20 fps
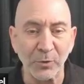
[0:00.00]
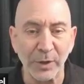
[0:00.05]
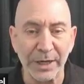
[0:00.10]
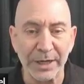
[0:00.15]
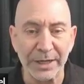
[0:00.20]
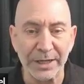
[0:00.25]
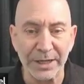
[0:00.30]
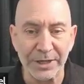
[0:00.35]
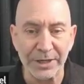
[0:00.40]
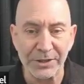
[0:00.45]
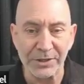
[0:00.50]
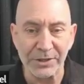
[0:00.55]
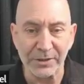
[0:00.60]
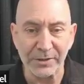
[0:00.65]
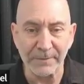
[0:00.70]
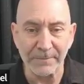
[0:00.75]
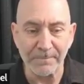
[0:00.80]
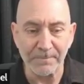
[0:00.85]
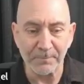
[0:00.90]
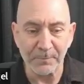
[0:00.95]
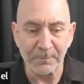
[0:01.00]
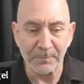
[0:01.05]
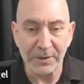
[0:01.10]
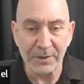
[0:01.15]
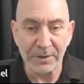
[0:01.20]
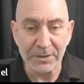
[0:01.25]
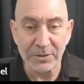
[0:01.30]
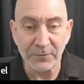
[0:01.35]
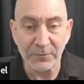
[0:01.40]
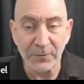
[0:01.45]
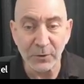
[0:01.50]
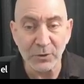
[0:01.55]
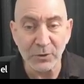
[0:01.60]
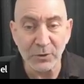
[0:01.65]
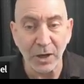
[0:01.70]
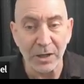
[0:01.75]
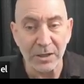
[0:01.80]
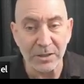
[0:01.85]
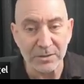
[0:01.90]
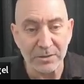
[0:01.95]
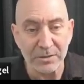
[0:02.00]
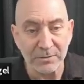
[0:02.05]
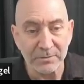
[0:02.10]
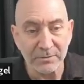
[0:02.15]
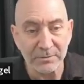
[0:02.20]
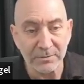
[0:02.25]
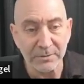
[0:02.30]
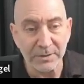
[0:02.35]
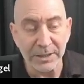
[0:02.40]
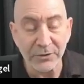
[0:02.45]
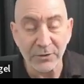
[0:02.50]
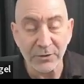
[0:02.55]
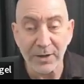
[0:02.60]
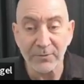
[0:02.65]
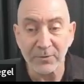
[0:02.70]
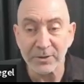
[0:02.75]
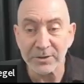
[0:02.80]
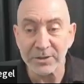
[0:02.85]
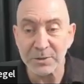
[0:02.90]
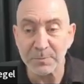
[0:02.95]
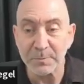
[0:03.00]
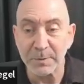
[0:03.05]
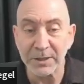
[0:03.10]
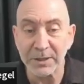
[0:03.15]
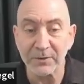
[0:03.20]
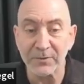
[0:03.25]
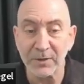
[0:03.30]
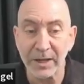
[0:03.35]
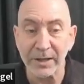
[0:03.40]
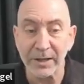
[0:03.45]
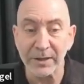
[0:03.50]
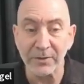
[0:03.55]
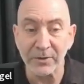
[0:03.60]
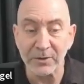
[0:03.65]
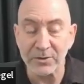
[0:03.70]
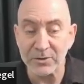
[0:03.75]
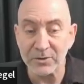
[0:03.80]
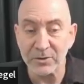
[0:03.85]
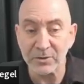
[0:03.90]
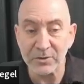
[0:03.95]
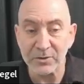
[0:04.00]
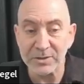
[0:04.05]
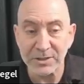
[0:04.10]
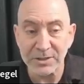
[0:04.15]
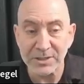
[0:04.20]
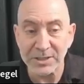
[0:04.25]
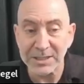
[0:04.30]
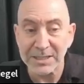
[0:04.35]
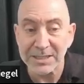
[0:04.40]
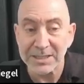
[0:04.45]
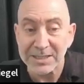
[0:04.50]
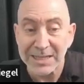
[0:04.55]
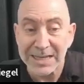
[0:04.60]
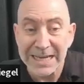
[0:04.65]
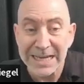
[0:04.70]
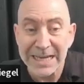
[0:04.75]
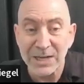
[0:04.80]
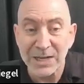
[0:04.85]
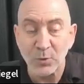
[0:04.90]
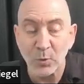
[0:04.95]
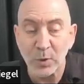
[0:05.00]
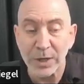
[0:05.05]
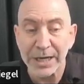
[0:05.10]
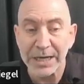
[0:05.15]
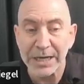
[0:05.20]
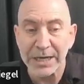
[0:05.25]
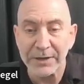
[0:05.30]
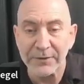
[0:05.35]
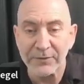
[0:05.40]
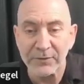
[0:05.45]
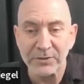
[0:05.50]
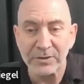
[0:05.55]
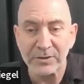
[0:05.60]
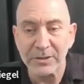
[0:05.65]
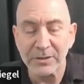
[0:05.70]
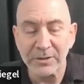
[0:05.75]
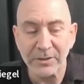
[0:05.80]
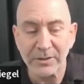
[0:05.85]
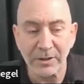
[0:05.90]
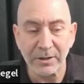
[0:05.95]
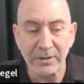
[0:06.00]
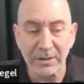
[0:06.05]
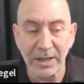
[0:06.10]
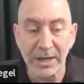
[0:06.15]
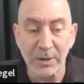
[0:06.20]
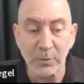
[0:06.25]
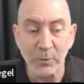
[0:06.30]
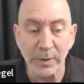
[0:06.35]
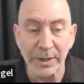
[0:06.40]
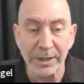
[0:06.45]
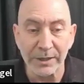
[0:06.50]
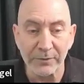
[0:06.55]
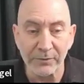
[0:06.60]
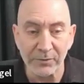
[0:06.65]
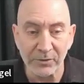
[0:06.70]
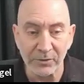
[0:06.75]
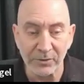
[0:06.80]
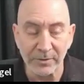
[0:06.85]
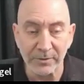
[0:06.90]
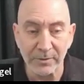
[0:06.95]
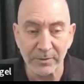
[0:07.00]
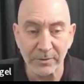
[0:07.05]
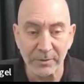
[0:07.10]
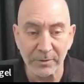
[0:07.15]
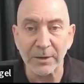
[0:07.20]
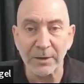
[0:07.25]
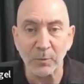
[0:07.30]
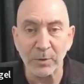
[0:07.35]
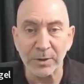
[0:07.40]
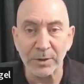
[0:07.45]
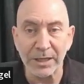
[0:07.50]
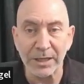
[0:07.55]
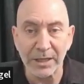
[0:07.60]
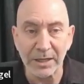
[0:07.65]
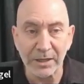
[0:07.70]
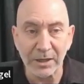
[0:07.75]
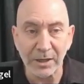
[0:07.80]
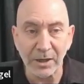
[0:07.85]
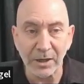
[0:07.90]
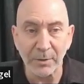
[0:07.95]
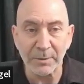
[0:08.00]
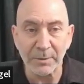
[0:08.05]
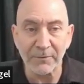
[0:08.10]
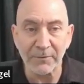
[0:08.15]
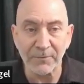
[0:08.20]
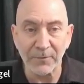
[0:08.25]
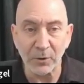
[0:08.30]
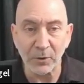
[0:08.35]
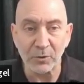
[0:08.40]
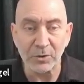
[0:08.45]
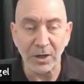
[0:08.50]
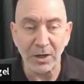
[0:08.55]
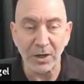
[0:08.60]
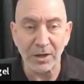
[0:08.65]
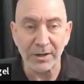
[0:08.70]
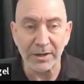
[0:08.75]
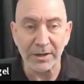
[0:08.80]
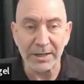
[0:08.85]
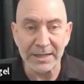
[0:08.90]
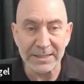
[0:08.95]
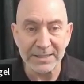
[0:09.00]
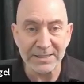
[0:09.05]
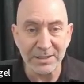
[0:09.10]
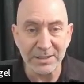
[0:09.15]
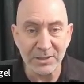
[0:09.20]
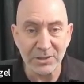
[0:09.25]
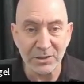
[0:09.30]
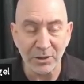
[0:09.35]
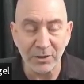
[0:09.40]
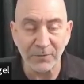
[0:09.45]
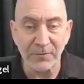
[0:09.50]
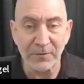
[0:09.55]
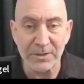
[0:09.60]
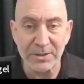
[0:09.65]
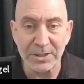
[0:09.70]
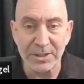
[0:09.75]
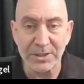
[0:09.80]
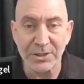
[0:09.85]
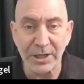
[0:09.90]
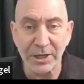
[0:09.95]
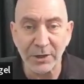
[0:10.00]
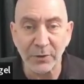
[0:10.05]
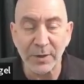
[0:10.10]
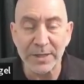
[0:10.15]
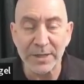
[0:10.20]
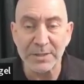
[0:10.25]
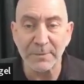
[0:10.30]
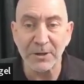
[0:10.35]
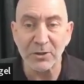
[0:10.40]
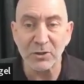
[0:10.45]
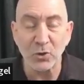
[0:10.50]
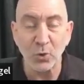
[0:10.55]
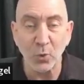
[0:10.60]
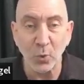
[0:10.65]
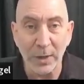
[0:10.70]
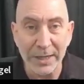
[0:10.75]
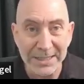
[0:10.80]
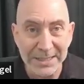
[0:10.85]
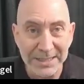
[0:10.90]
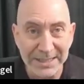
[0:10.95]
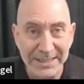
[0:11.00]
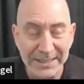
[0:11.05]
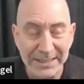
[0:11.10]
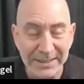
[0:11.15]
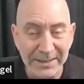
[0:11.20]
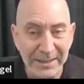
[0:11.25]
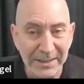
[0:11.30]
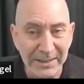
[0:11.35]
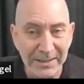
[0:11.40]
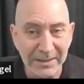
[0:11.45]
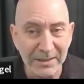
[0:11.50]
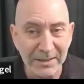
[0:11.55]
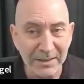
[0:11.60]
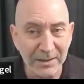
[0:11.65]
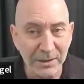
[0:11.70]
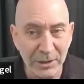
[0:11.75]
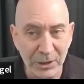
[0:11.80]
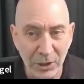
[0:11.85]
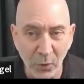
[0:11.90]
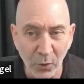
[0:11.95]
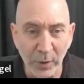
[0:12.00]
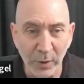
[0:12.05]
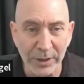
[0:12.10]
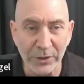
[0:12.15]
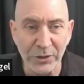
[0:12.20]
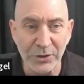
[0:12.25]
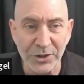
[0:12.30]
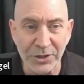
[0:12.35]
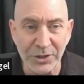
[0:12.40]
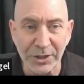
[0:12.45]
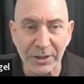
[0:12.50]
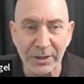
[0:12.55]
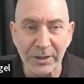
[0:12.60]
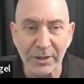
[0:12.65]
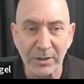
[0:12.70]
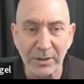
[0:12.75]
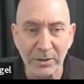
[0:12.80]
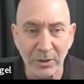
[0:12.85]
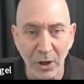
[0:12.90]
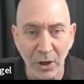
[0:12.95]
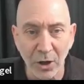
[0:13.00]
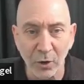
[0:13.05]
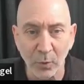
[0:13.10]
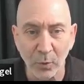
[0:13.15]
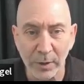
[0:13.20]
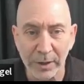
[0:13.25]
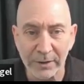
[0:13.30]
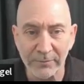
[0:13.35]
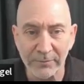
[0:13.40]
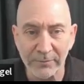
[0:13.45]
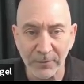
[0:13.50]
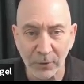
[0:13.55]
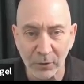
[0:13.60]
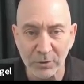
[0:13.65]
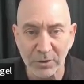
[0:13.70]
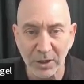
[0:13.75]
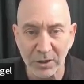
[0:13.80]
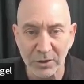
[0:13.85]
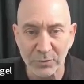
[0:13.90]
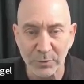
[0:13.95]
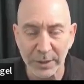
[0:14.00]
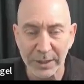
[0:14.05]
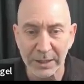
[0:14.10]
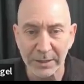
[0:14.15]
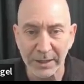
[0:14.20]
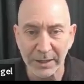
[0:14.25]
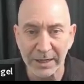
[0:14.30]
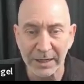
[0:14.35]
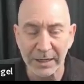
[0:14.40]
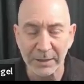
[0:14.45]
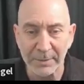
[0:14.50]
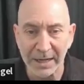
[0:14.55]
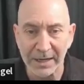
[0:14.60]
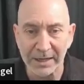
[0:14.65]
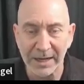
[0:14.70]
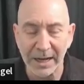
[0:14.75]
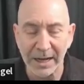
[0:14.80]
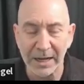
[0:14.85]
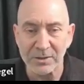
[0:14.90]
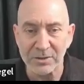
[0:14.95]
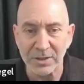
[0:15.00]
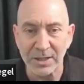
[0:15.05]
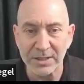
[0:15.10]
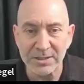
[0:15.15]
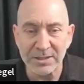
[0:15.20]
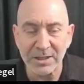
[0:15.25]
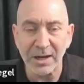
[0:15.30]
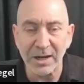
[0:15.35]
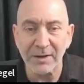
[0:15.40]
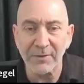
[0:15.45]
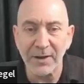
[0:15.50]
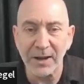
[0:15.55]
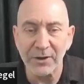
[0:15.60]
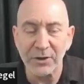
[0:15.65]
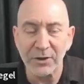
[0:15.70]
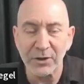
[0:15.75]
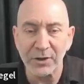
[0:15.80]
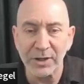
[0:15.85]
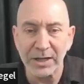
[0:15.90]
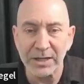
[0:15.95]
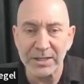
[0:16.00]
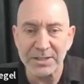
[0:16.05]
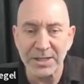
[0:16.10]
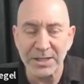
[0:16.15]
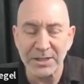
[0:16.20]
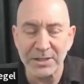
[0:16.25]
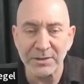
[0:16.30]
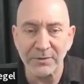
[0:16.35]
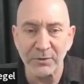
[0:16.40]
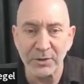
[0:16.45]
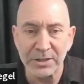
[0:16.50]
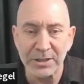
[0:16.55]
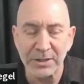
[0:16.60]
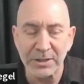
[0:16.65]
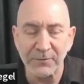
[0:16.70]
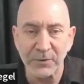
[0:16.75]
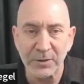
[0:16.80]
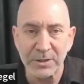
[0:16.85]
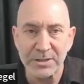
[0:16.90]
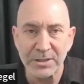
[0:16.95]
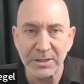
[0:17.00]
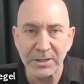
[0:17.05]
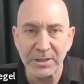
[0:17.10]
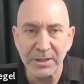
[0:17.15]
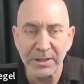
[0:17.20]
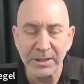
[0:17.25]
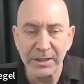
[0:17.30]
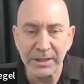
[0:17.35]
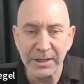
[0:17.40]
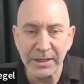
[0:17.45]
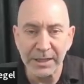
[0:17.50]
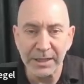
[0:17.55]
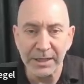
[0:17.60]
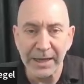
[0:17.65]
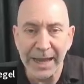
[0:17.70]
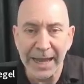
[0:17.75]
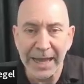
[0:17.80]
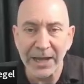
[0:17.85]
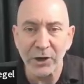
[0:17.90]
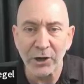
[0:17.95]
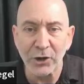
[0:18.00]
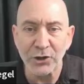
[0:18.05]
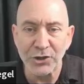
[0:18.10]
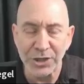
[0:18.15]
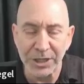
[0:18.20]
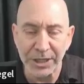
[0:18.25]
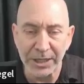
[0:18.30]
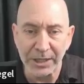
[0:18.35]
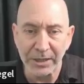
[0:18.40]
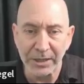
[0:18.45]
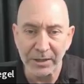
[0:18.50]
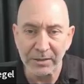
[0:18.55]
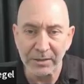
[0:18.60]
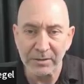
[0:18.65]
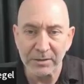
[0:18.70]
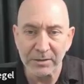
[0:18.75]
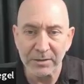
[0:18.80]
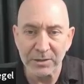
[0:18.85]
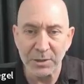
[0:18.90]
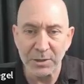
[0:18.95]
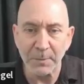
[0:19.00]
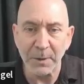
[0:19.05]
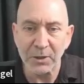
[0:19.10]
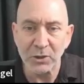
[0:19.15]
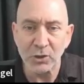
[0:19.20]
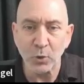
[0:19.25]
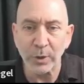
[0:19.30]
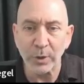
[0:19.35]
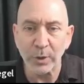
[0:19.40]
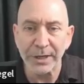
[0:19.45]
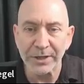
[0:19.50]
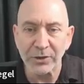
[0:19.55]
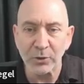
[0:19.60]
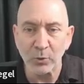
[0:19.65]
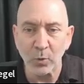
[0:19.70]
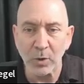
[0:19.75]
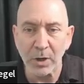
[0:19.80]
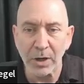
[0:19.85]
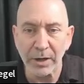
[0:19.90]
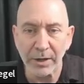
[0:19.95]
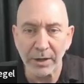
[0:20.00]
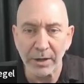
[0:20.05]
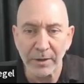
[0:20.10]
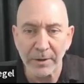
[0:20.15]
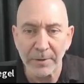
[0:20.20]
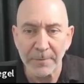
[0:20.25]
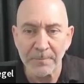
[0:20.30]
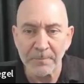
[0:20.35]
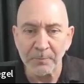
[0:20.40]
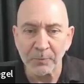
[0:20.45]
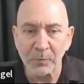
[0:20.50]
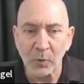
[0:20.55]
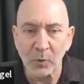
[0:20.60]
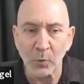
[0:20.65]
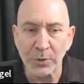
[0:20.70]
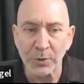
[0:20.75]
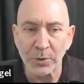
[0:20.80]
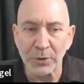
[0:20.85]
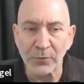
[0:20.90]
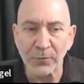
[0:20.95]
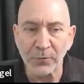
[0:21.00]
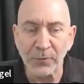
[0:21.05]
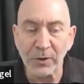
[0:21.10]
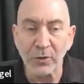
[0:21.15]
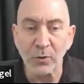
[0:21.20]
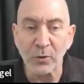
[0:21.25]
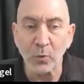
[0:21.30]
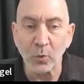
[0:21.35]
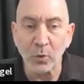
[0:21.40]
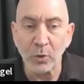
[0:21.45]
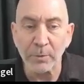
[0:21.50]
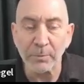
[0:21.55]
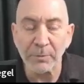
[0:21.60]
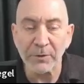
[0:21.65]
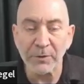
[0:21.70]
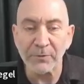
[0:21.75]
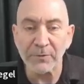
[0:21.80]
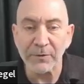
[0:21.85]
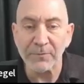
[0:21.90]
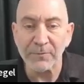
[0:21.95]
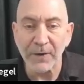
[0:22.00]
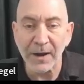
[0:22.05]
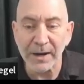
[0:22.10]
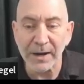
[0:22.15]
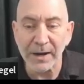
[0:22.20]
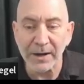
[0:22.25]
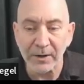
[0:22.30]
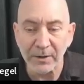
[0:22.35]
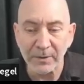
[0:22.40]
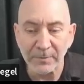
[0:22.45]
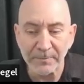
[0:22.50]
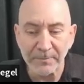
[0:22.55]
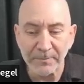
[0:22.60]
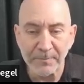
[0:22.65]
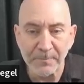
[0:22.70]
radiation. And these are photons. They travel at the speed of light. There's no such thing as heat waves. They're light waves. And when the incoming photon hits the surface, it generates about 20 low-energy long-wave photons radiating back out. So that's kind of how you get a sense of the difference in energy. It's about 20 to 1. When you feel the warmth of a fire,